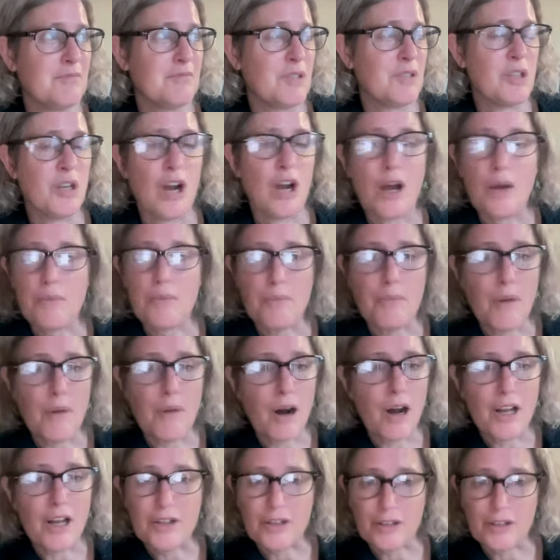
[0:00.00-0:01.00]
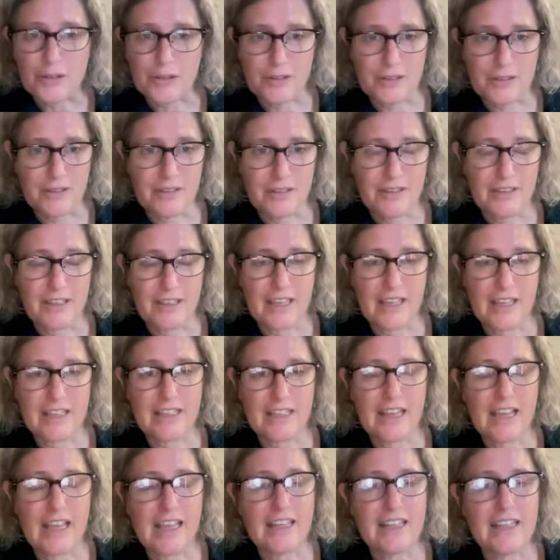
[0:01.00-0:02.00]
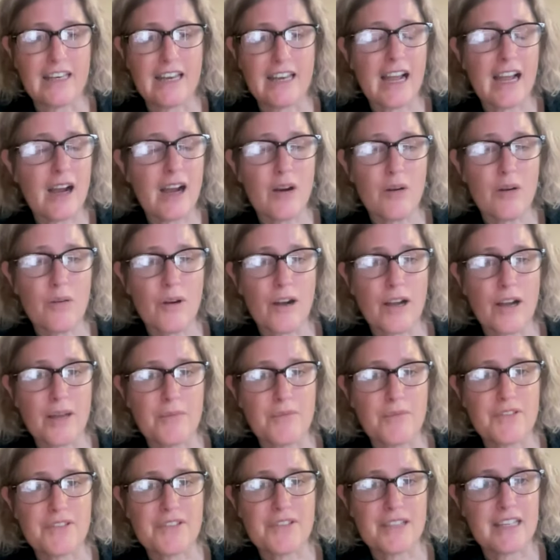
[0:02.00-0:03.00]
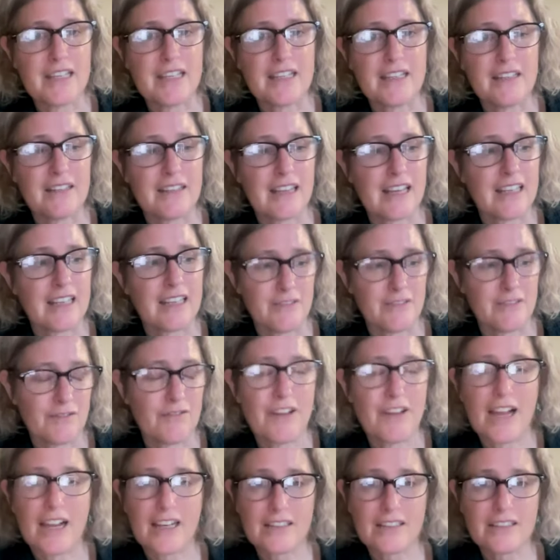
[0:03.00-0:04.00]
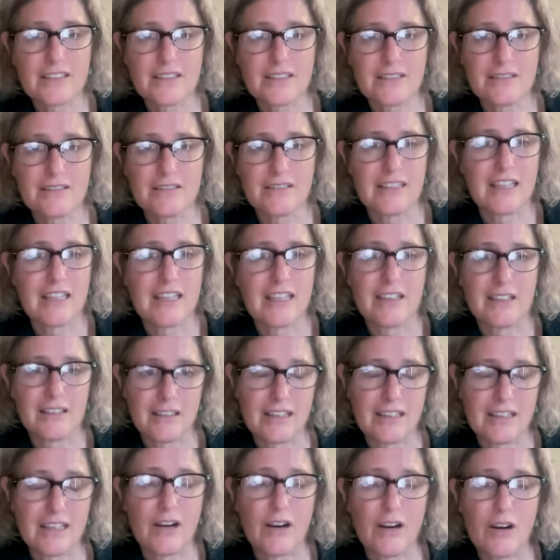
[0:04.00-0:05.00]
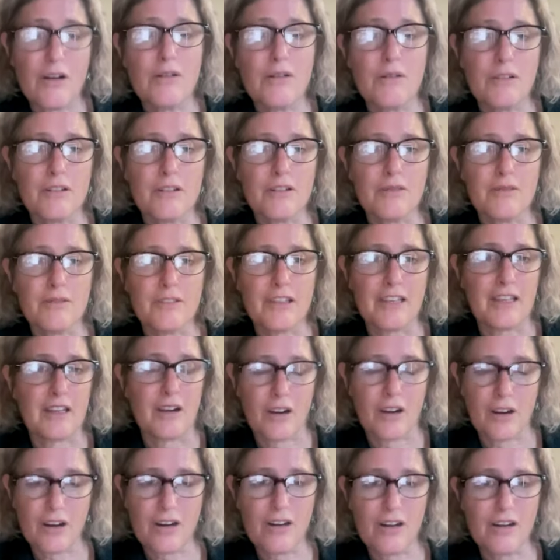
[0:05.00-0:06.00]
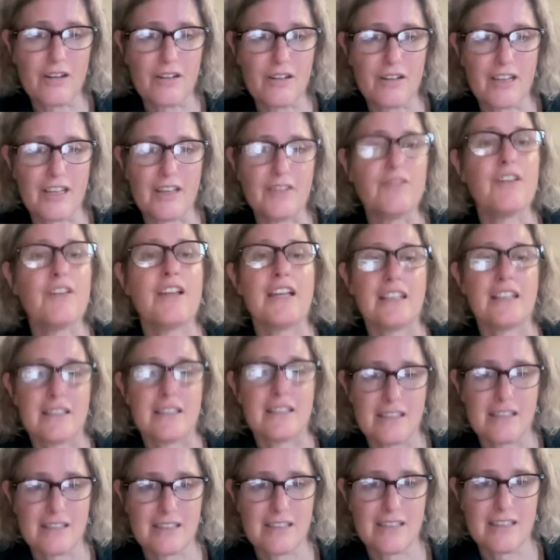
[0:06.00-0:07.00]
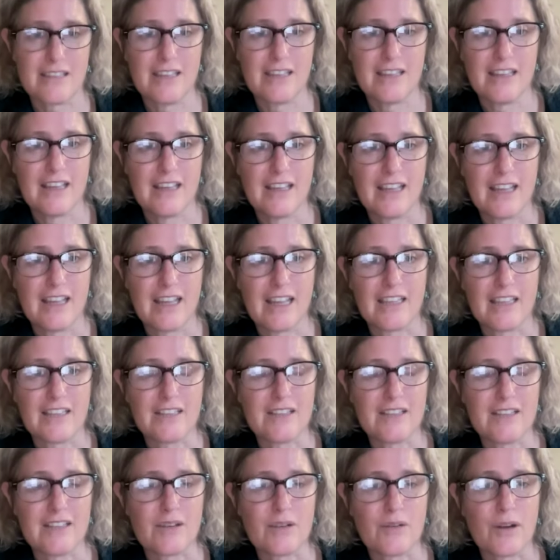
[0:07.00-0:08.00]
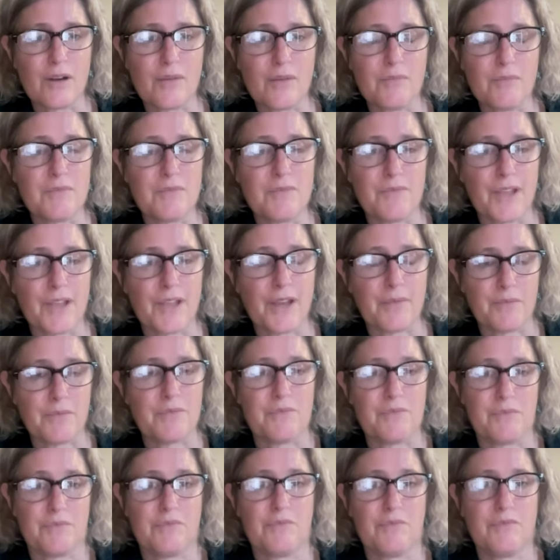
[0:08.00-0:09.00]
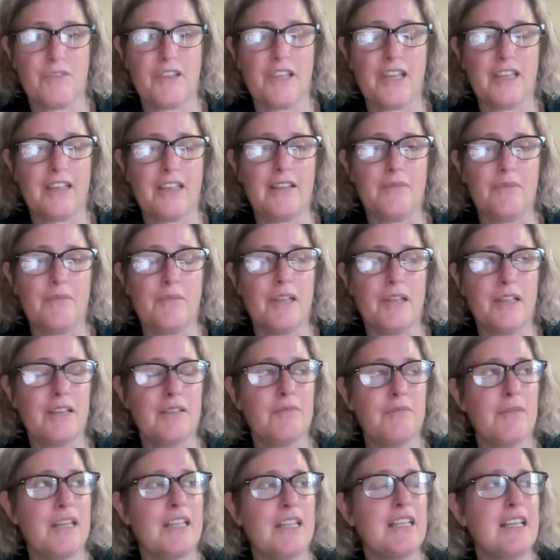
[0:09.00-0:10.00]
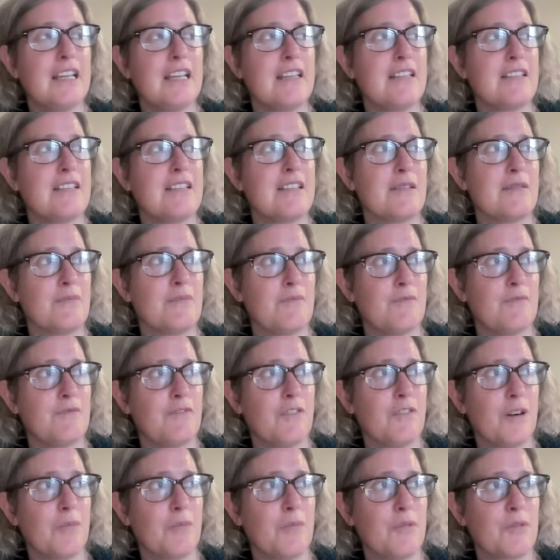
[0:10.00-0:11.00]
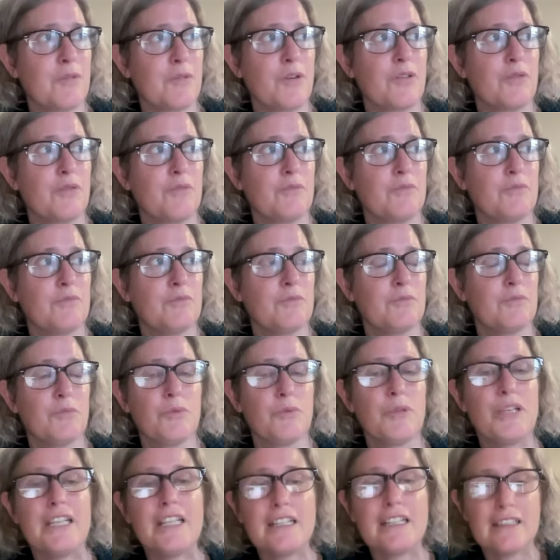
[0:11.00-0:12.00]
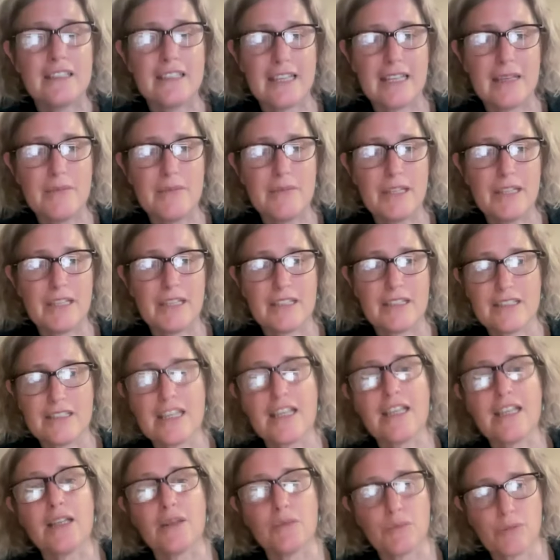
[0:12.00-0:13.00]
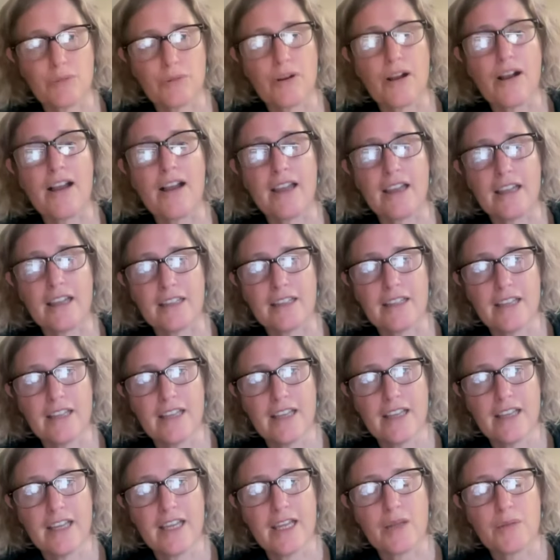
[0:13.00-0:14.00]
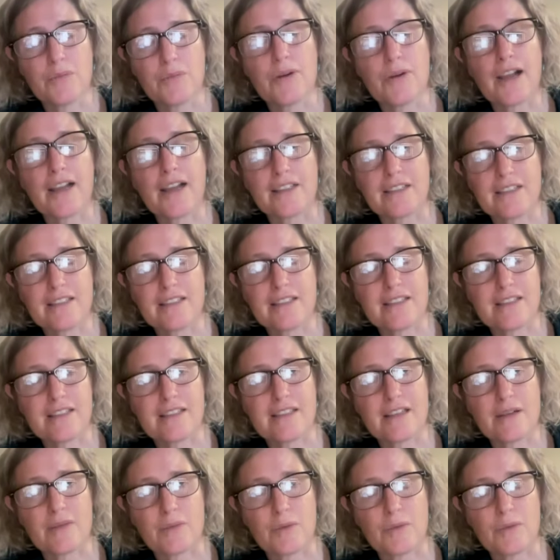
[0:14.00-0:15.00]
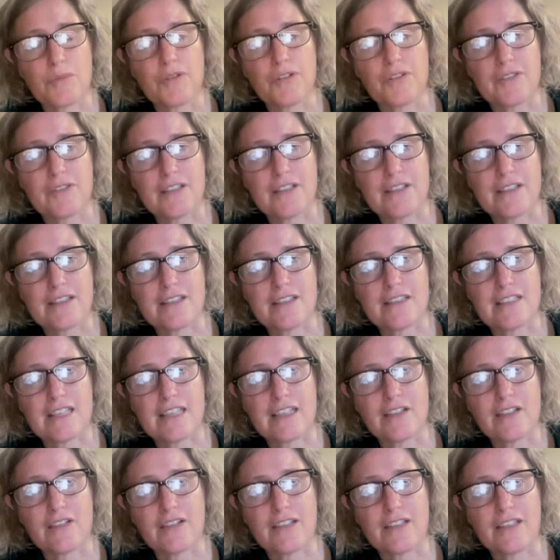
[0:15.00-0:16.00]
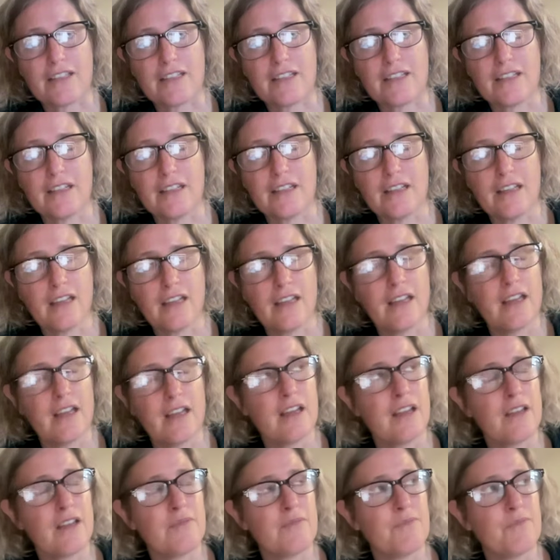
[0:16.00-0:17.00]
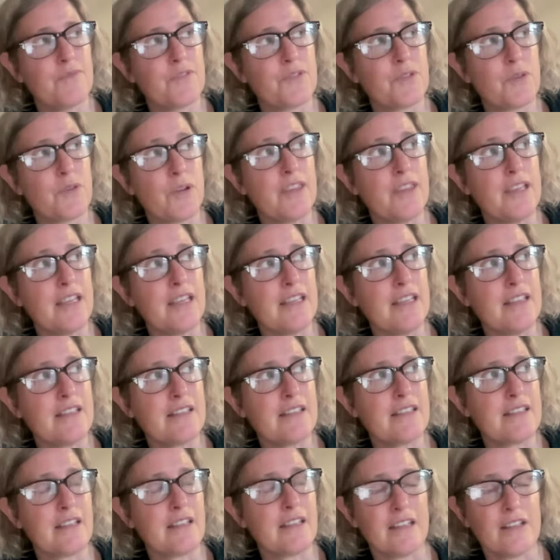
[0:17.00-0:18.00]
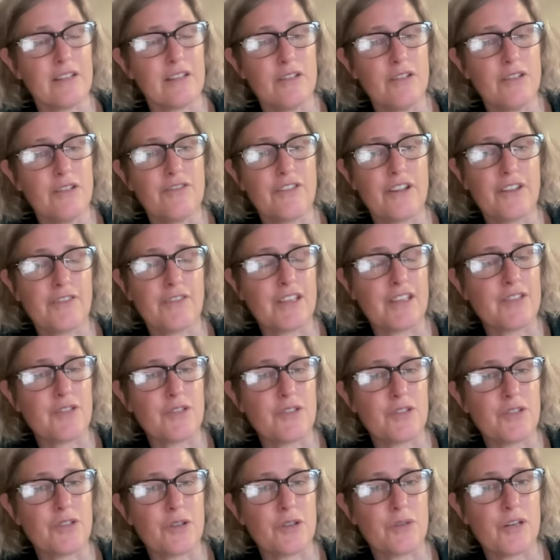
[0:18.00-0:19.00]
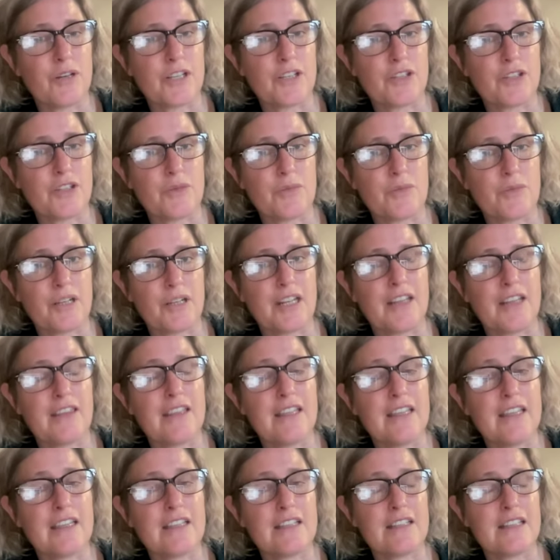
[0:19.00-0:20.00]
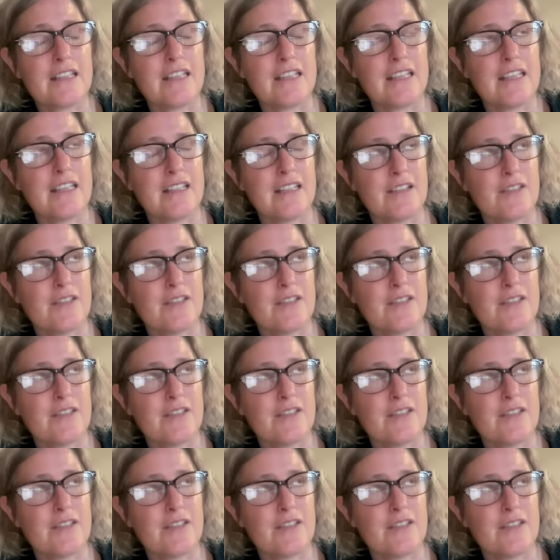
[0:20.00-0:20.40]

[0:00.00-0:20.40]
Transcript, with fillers: not modern. And and now I'm seeing that in fact they they are they are advanced, and so I'm I'm they in many cases farmers are reclaiming and taking pride in practices that were previously denigrated so i think it's i don't know if i've answered your question but i think it it